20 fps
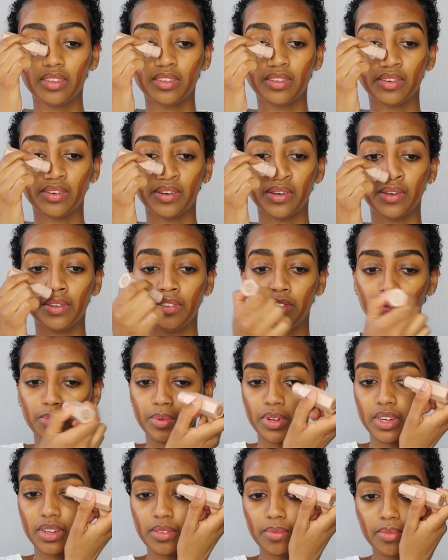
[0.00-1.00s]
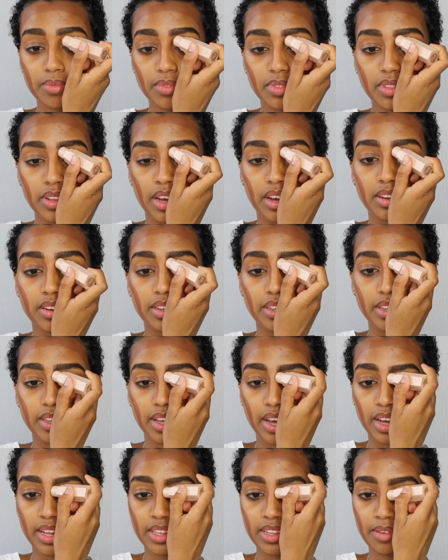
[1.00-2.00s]
so just bring down the
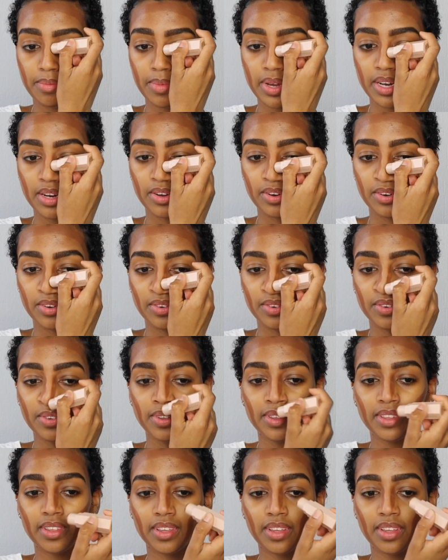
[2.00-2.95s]
size of my nose